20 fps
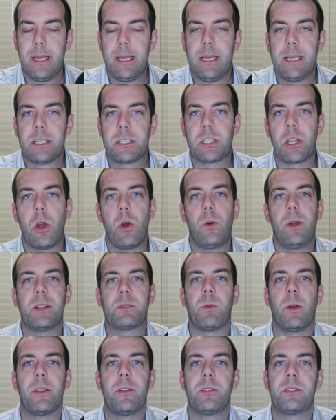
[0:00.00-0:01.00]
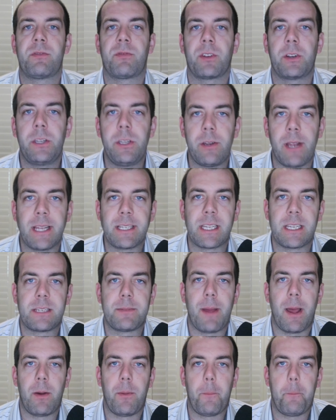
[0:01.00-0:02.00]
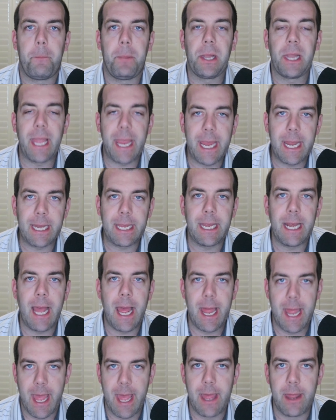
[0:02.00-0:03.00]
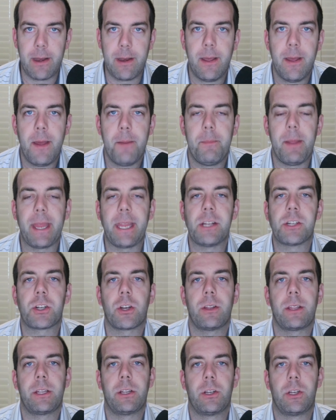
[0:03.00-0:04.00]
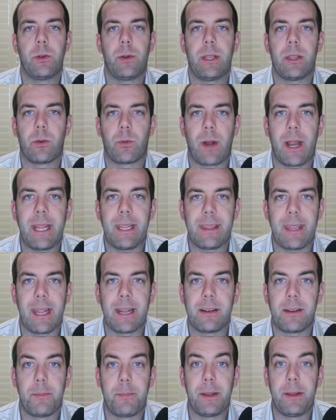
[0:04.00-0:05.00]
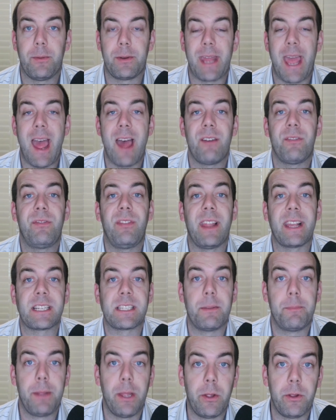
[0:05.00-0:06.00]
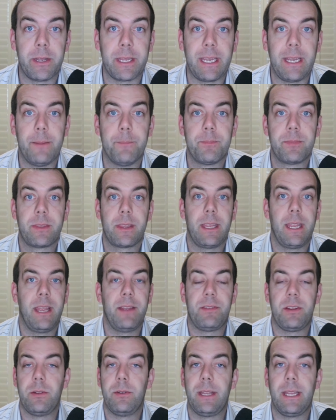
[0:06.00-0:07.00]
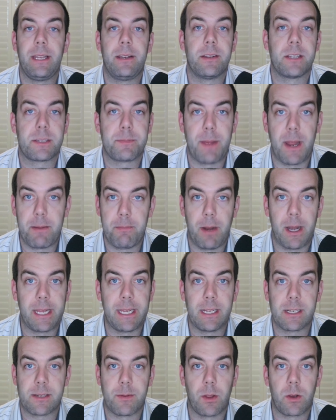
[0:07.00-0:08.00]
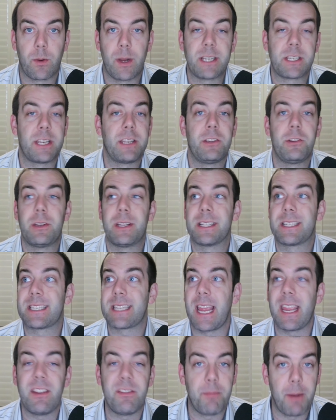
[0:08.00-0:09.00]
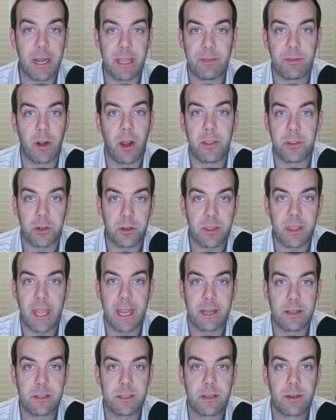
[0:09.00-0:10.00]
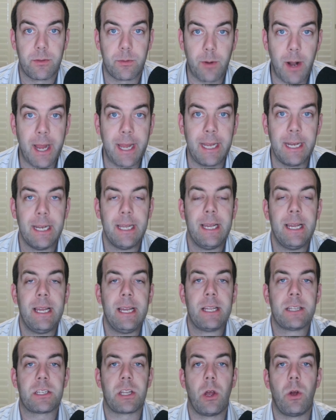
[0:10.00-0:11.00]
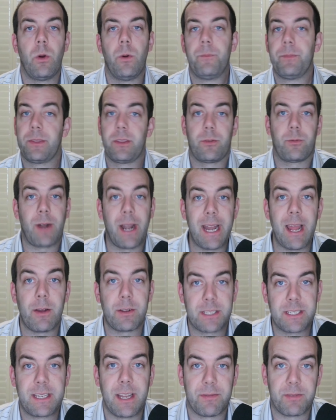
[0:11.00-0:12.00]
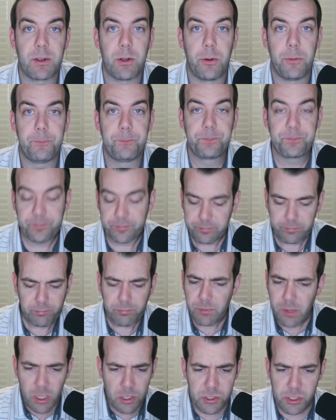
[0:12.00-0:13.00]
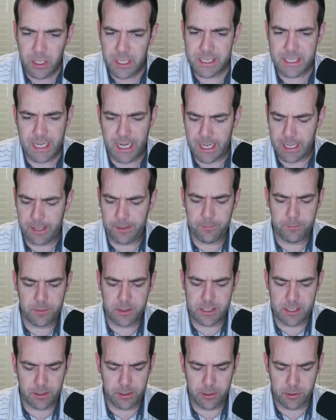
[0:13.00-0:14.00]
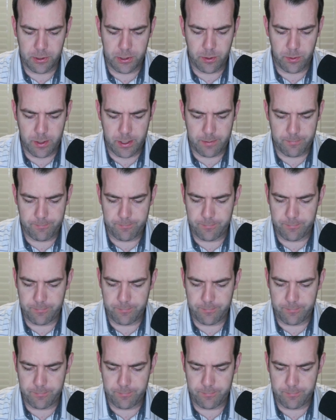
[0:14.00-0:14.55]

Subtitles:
So it's one of those for you guys, it's about planning ahead, making sure that you're doing the right thing to be able to have flexibility if you need to spend money in some other ways and you can save money for other things, right? So right now it's difficult. So let's say you're doing